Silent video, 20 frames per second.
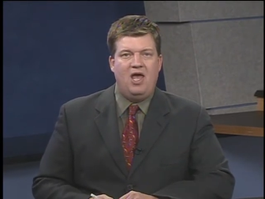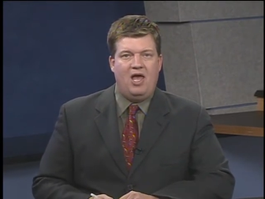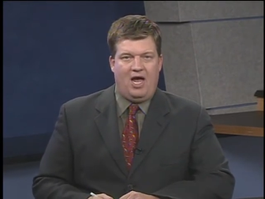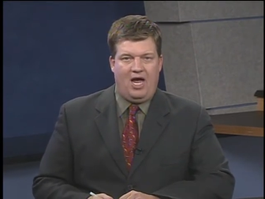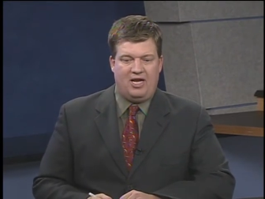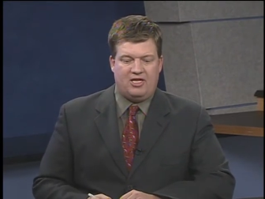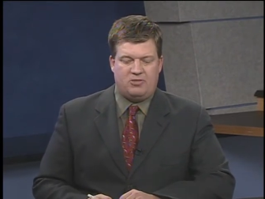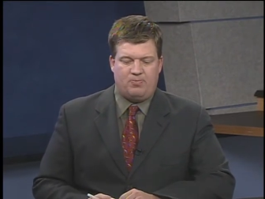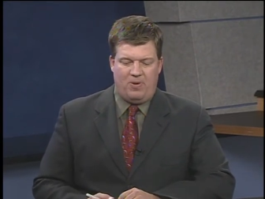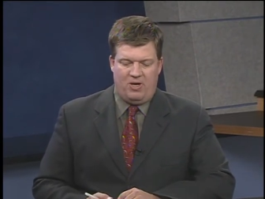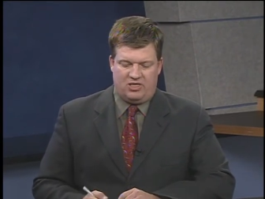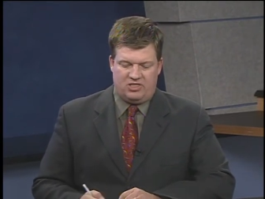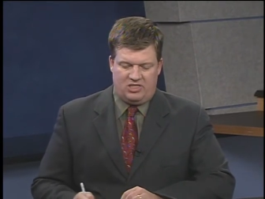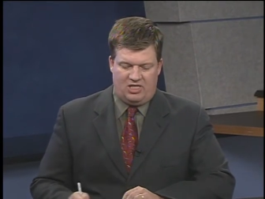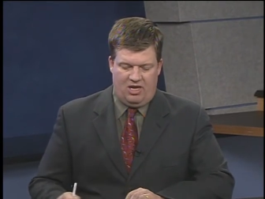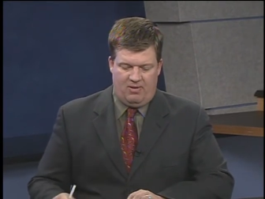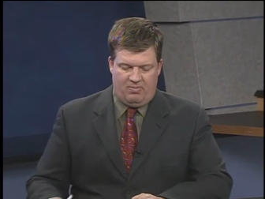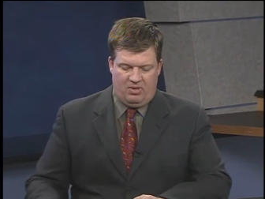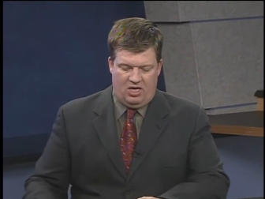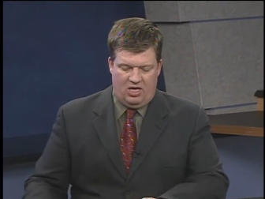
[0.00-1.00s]
I expect
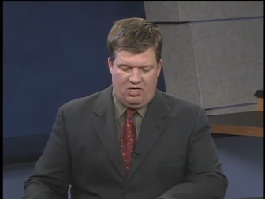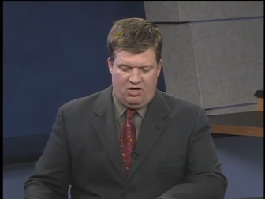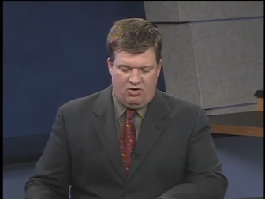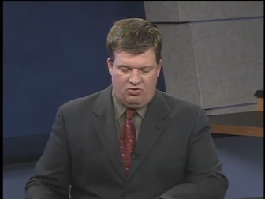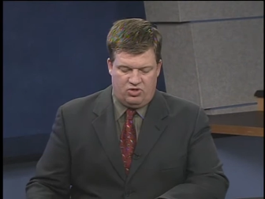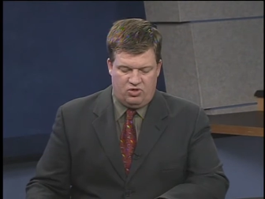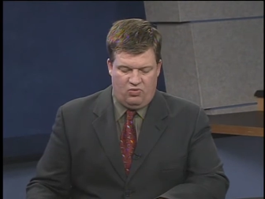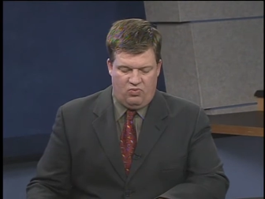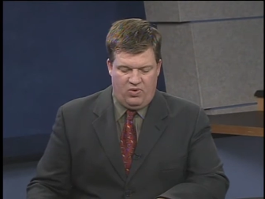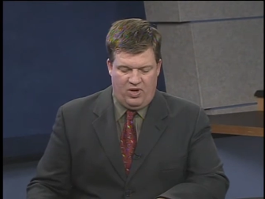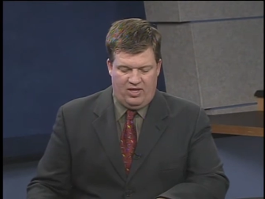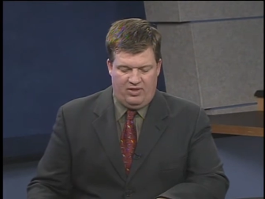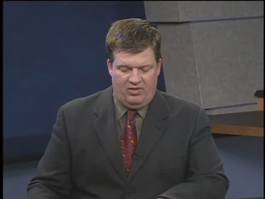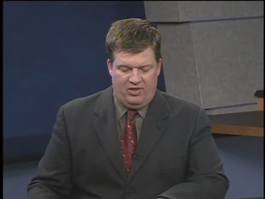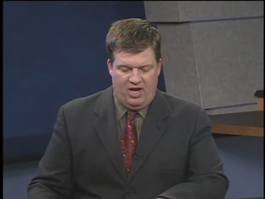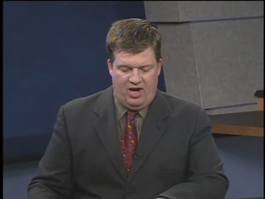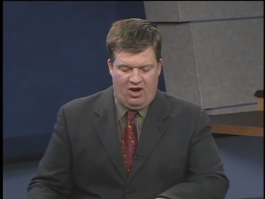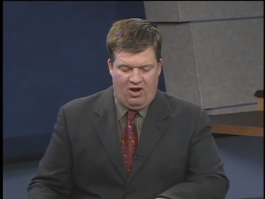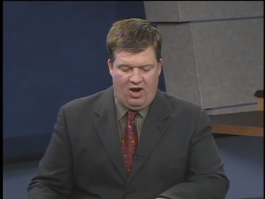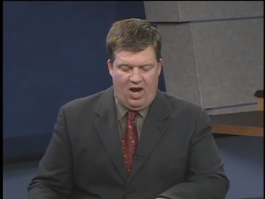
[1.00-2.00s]
San Benito to win
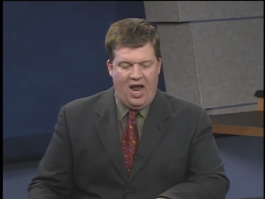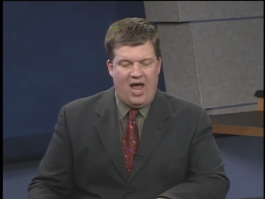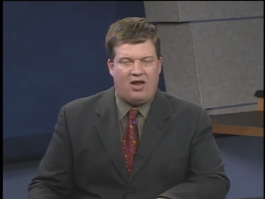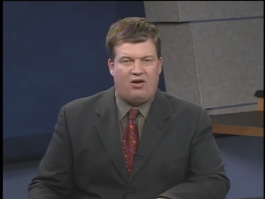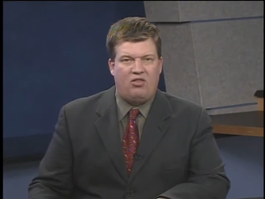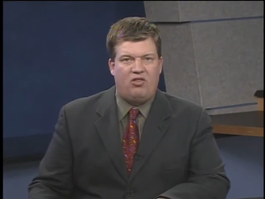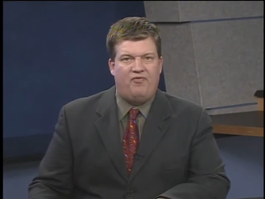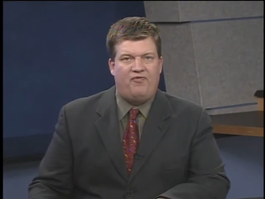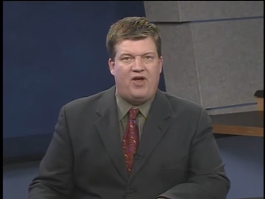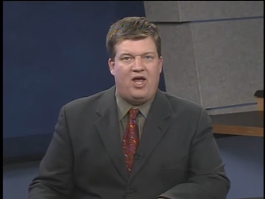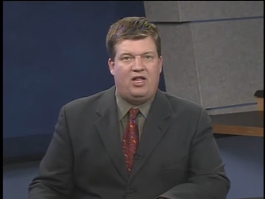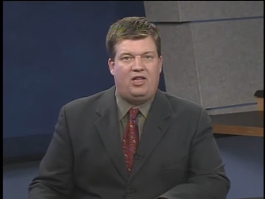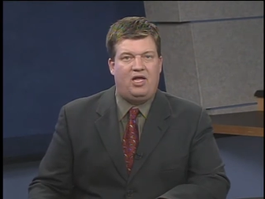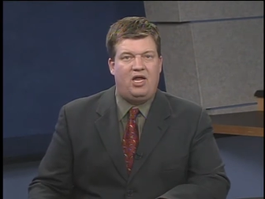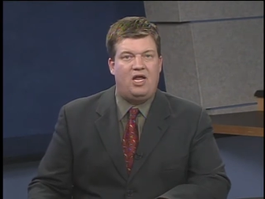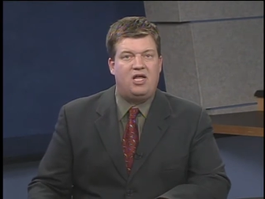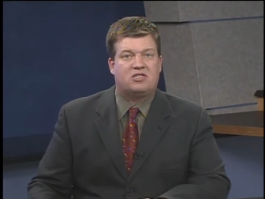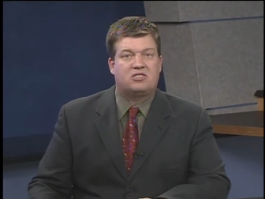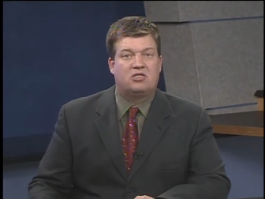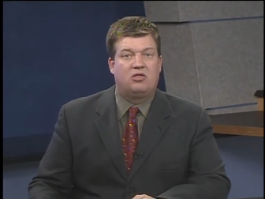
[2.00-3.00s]
there. Out of the
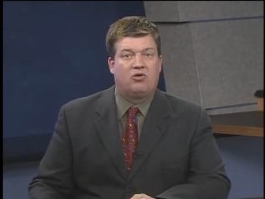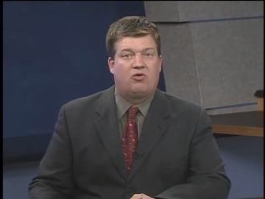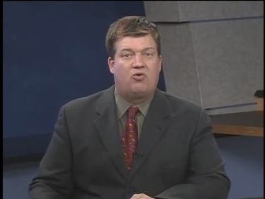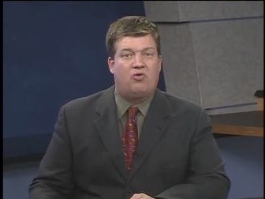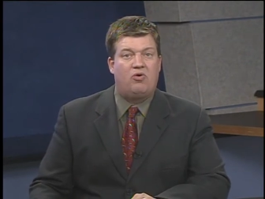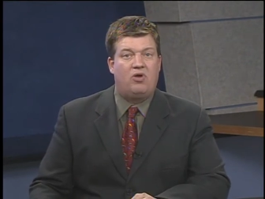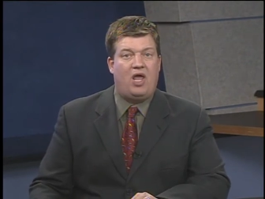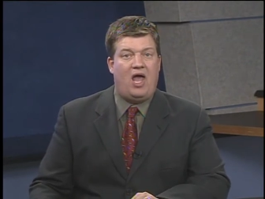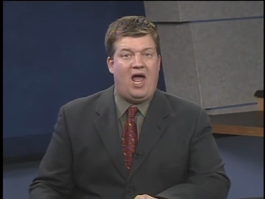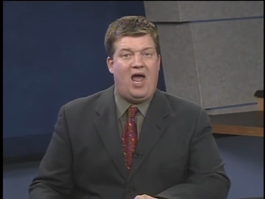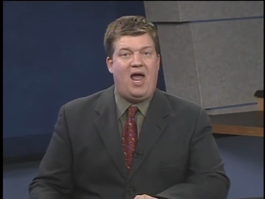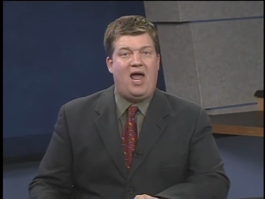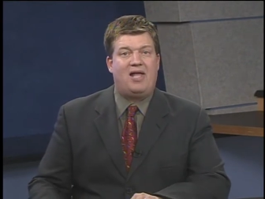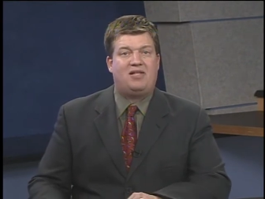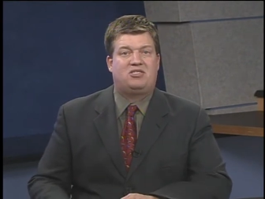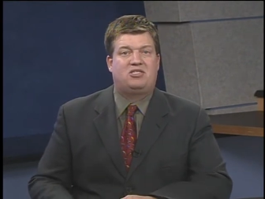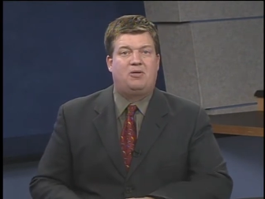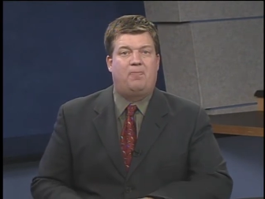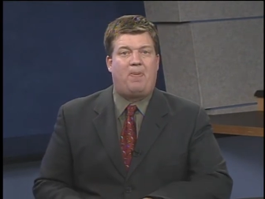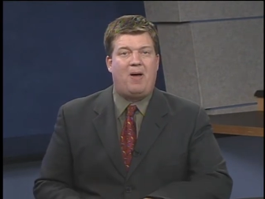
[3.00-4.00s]
Valley, it's La Grulla
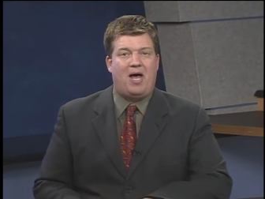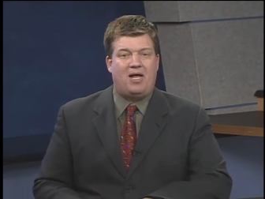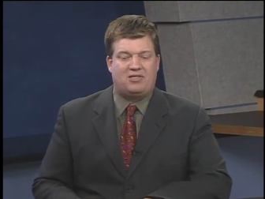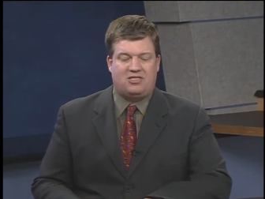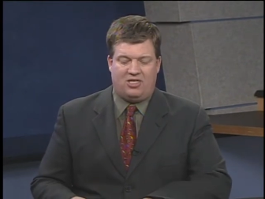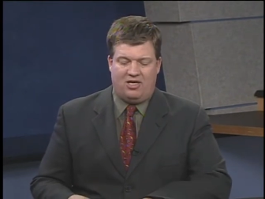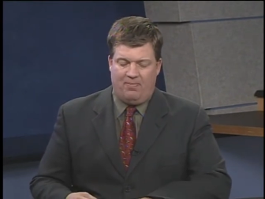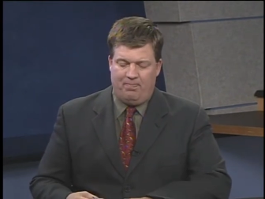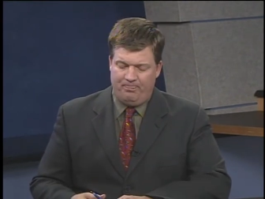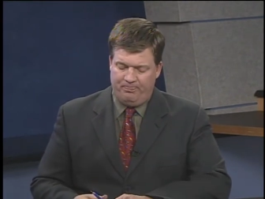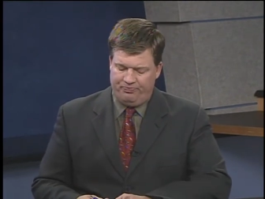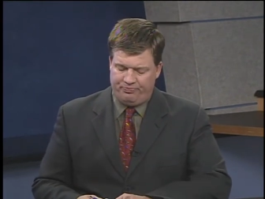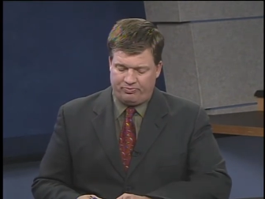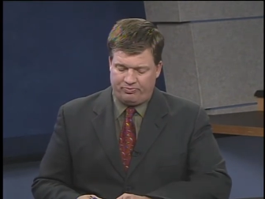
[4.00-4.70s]
at Zapata